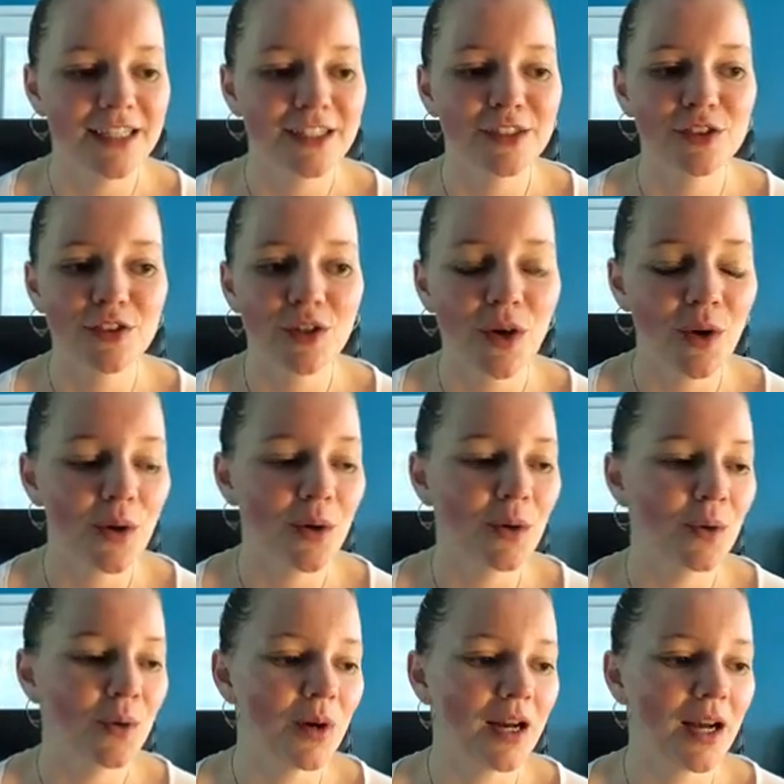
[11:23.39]

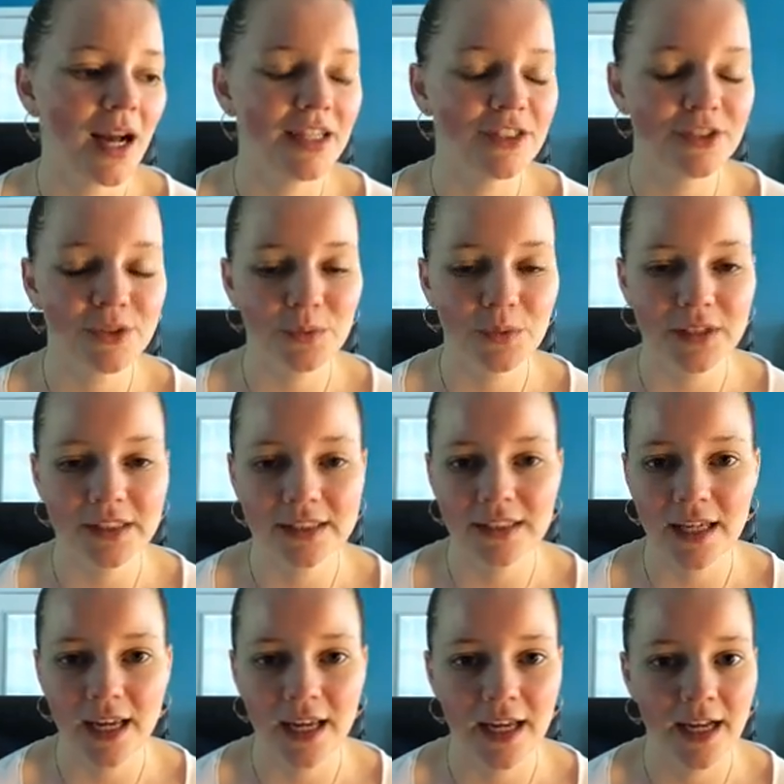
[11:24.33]
So I just want to
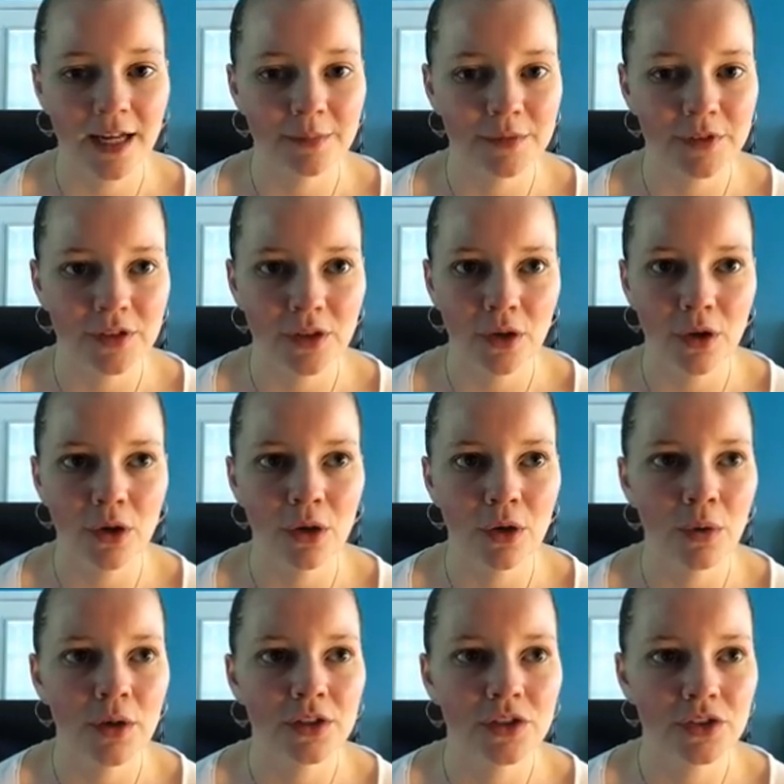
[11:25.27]
say I'm
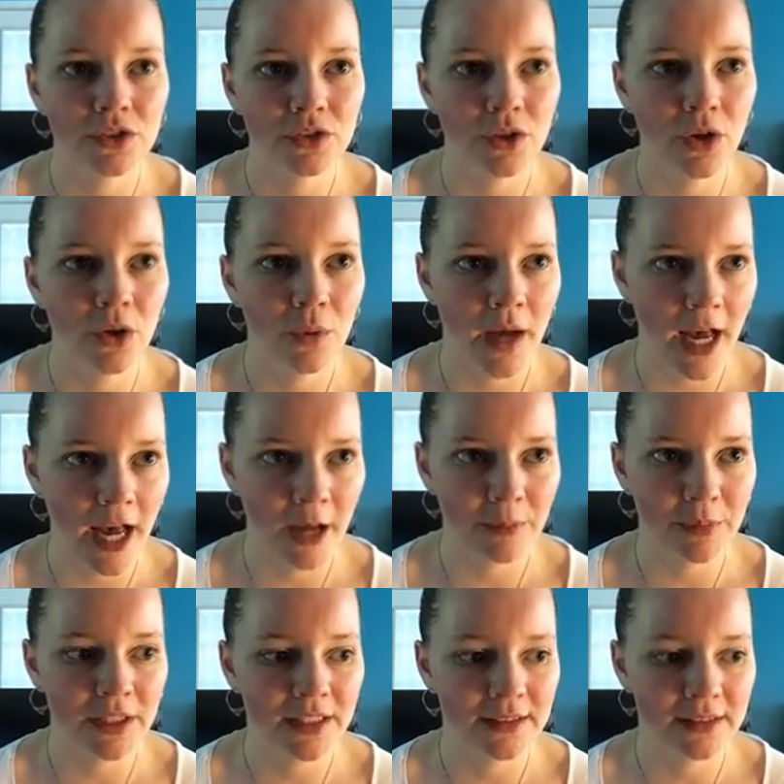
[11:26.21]
so
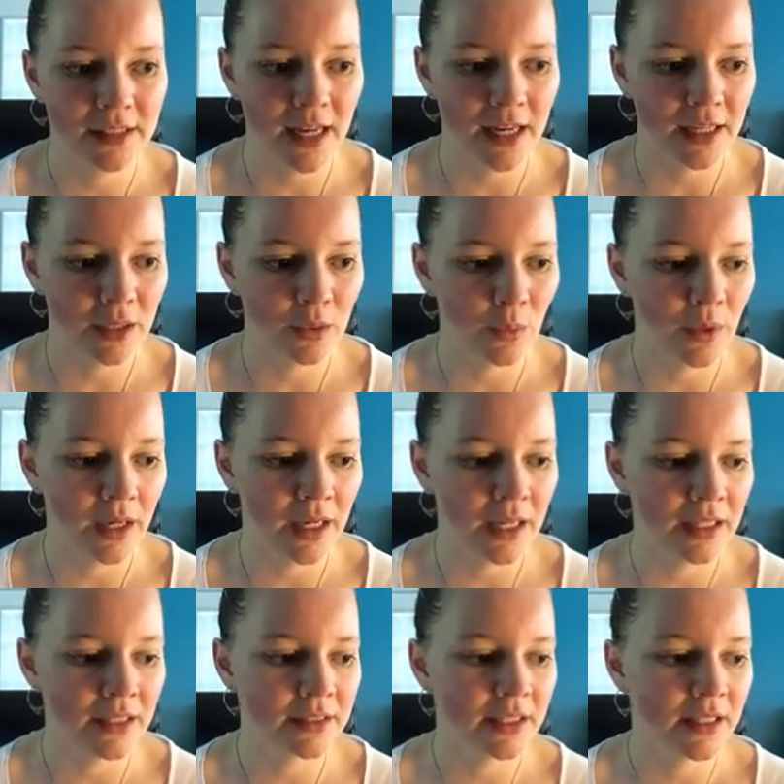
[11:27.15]
happy he's gaining
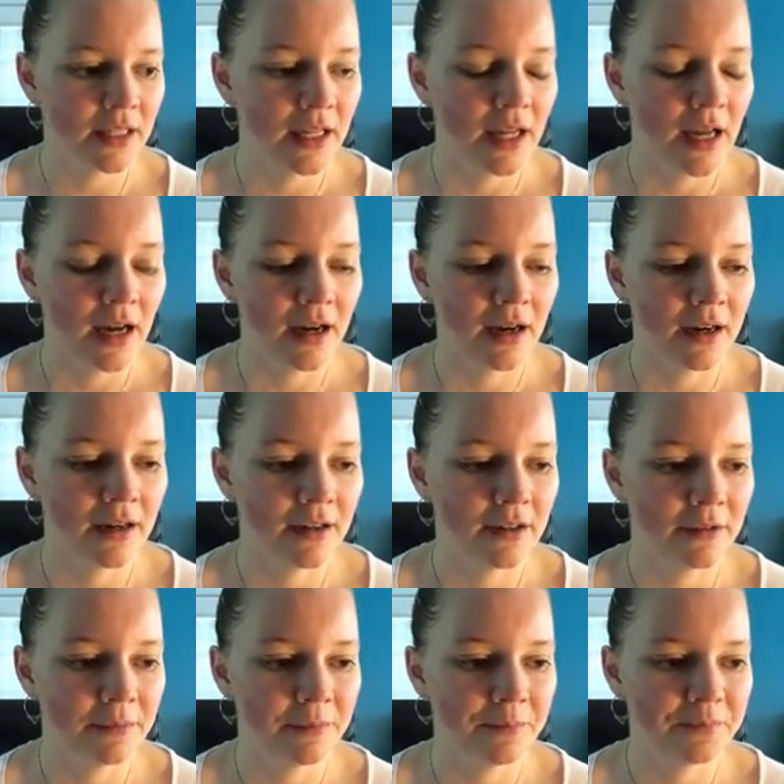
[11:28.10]
weight,
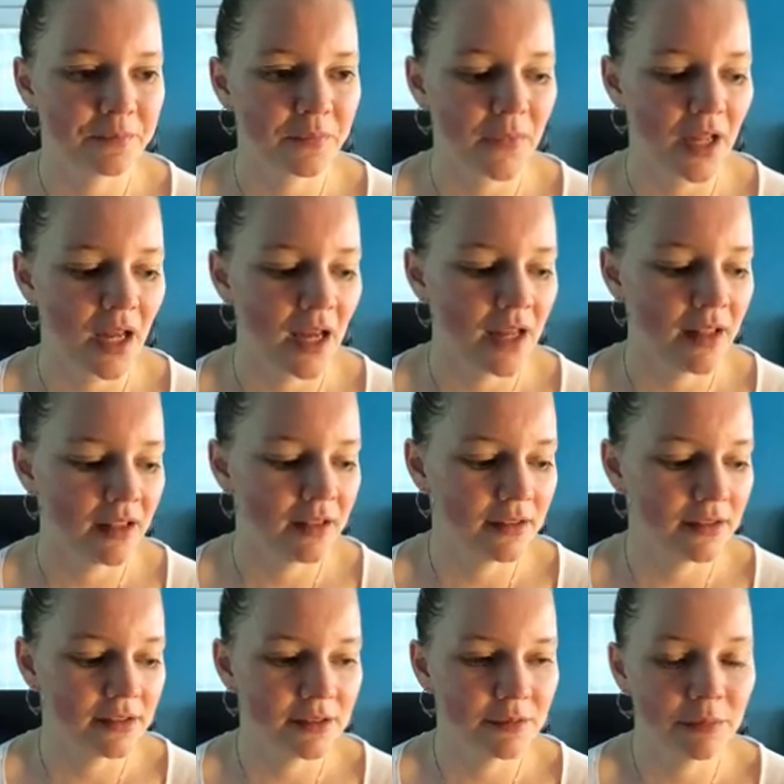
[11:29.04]

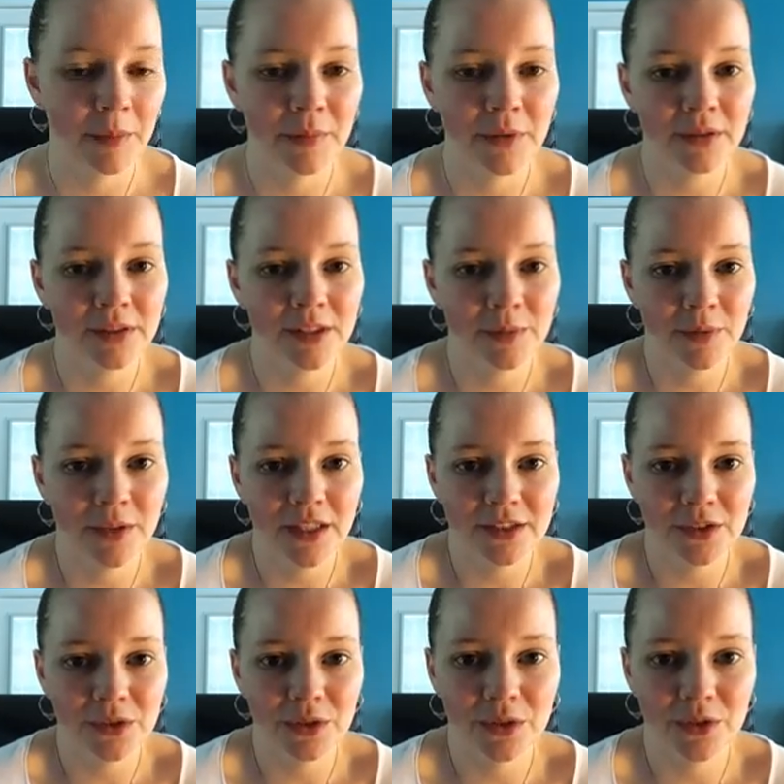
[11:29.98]
and my milk supply
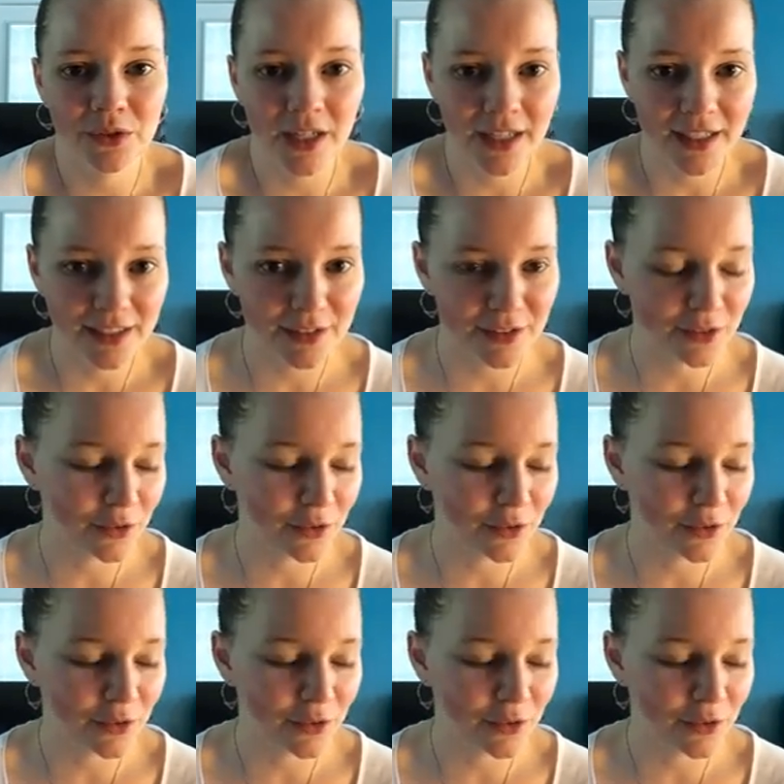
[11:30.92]
is doing great.